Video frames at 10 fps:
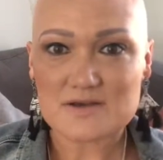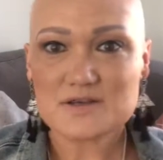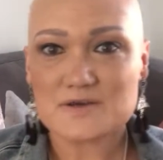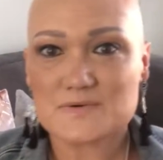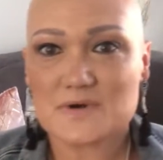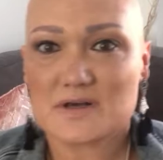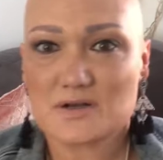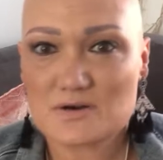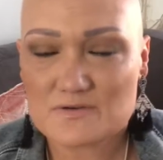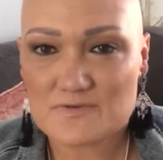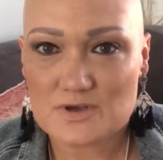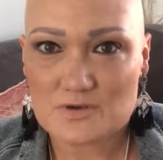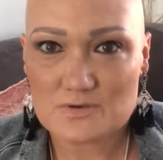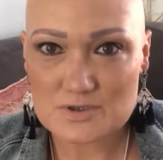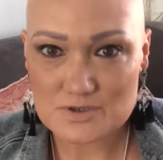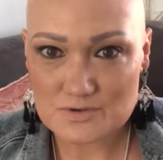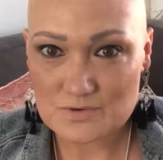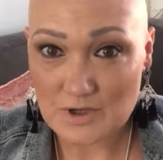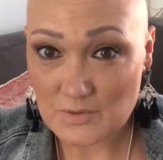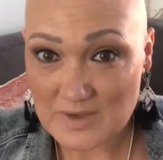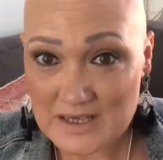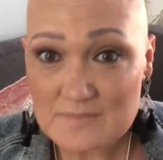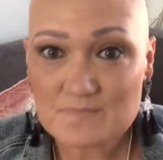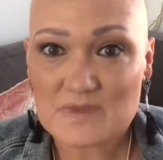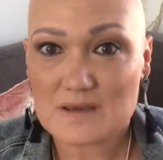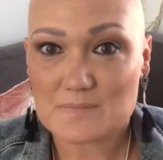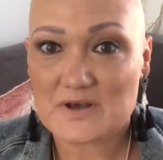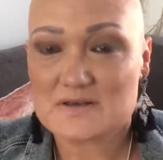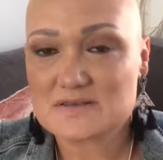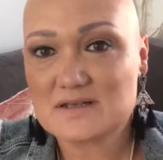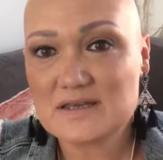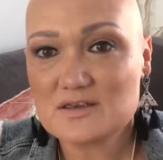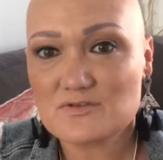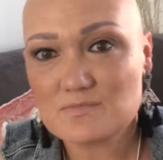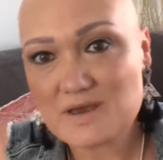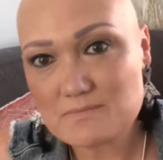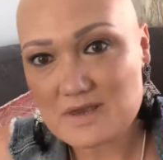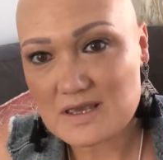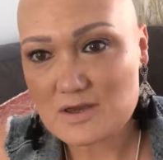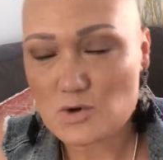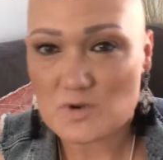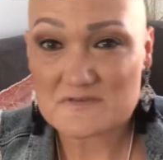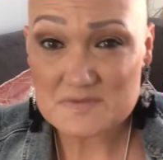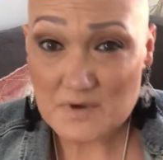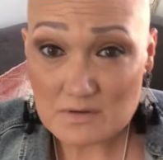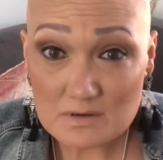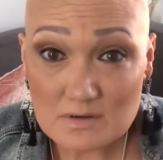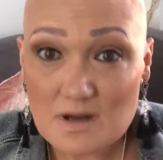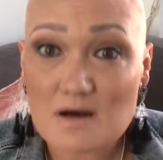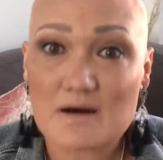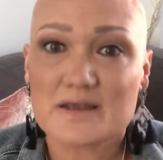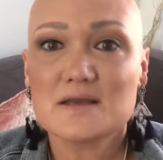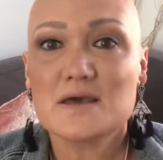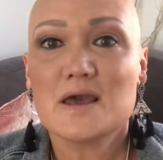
I know a lot of you do know me personally, you've met me or we've spoken online